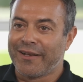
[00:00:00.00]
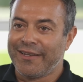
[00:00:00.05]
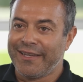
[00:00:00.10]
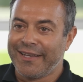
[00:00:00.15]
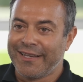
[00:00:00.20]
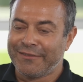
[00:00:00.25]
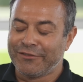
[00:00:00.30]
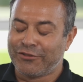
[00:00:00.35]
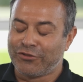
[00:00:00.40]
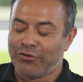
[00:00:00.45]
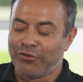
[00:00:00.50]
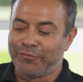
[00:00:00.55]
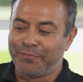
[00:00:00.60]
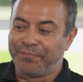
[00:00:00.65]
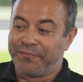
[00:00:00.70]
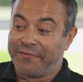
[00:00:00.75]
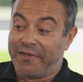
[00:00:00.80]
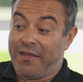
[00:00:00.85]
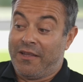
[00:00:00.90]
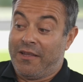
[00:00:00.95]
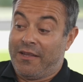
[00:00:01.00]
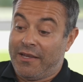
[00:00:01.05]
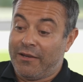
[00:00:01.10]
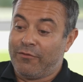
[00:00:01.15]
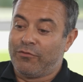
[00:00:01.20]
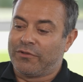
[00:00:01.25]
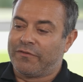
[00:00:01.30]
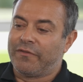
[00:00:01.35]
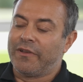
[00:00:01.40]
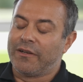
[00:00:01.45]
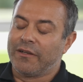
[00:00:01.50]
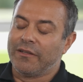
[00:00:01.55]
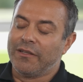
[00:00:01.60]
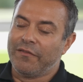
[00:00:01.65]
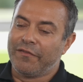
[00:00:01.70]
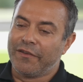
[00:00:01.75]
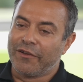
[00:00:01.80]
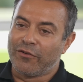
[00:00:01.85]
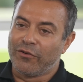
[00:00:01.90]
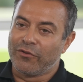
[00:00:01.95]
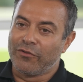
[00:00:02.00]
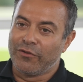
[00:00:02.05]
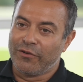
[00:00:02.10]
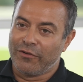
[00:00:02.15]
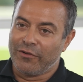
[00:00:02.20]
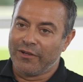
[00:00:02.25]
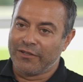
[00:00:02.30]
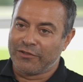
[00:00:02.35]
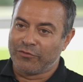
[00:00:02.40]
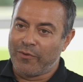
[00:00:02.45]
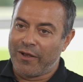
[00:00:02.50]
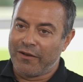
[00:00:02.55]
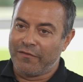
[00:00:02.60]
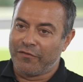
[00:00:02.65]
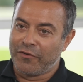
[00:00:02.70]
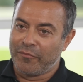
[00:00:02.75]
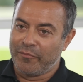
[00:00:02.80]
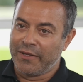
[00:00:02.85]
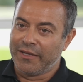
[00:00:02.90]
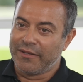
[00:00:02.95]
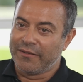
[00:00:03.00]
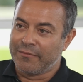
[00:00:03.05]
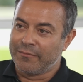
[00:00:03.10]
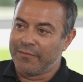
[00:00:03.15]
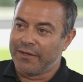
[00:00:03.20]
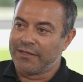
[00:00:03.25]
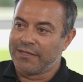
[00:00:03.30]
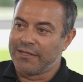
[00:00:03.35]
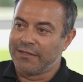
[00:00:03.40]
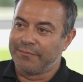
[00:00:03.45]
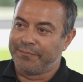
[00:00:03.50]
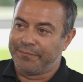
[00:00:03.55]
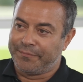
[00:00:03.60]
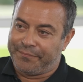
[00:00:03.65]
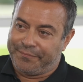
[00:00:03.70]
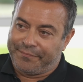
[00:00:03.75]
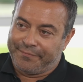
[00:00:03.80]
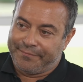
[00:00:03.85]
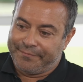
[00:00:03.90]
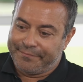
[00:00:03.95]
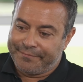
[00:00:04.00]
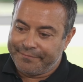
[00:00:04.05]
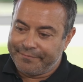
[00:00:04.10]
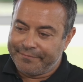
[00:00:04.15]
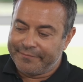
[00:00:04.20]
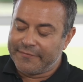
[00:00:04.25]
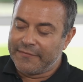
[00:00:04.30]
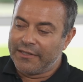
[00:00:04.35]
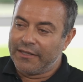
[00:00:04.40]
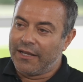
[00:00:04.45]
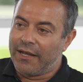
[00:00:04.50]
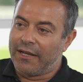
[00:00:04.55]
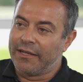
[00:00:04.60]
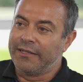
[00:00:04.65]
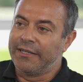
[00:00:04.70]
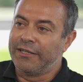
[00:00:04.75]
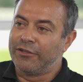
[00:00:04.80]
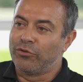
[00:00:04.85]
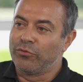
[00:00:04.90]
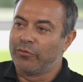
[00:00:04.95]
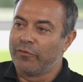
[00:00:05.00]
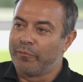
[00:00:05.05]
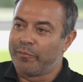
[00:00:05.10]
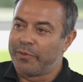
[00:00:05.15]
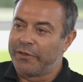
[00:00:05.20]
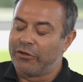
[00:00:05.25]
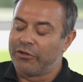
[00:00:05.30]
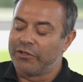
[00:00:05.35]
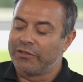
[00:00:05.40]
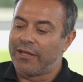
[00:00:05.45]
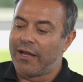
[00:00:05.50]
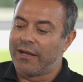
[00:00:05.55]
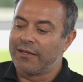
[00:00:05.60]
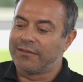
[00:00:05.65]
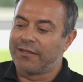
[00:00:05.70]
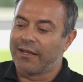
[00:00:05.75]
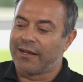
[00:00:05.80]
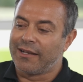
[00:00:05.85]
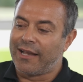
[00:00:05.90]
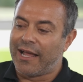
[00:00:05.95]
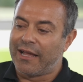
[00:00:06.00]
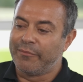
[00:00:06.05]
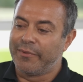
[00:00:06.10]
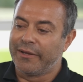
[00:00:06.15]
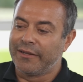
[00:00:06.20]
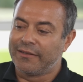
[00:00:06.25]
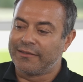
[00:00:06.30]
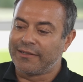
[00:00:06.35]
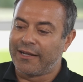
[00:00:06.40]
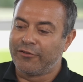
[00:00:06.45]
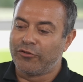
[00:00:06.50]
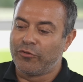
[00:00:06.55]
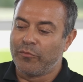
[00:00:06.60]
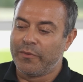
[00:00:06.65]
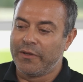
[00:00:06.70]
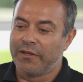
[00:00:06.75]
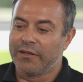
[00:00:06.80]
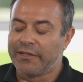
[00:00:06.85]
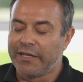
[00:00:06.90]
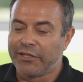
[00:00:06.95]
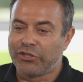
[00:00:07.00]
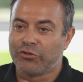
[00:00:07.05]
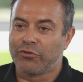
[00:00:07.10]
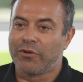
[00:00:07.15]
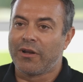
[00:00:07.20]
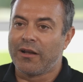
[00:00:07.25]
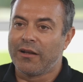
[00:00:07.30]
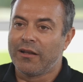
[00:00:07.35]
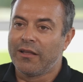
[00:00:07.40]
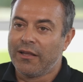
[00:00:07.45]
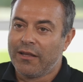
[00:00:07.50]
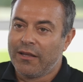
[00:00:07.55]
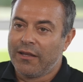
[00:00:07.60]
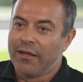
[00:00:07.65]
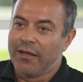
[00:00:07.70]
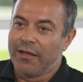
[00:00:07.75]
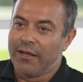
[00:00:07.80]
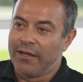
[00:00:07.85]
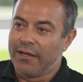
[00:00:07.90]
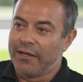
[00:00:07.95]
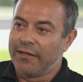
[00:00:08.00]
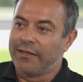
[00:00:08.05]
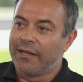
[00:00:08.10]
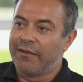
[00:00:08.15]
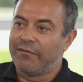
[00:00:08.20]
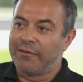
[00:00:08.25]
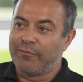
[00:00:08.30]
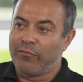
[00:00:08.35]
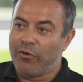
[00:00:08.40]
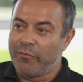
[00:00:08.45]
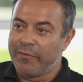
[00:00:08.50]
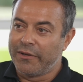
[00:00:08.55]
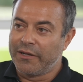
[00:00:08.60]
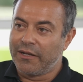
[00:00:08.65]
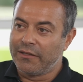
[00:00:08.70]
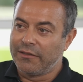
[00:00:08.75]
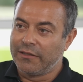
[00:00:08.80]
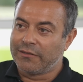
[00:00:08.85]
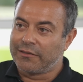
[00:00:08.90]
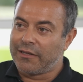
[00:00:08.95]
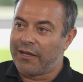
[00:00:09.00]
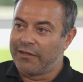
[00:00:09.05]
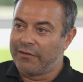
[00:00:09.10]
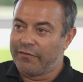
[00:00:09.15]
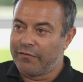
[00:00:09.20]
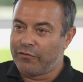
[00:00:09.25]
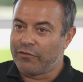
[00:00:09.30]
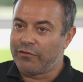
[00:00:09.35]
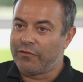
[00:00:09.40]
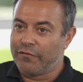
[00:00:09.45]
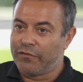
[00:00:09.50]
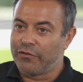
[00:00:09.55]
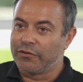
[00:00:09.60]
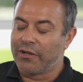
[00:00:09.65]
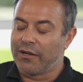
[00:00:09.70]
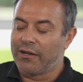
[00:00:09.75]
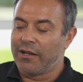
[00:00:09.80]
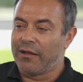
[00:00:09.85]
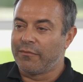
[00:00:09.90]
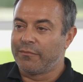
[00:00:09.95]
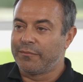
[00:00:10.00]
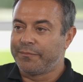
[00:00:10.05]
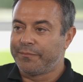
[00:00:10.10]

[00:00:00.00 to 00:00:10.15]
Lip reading: League. So it was very difficult as well for me. But I need to prioritize the club and try to be rational in every moment I decide for the club.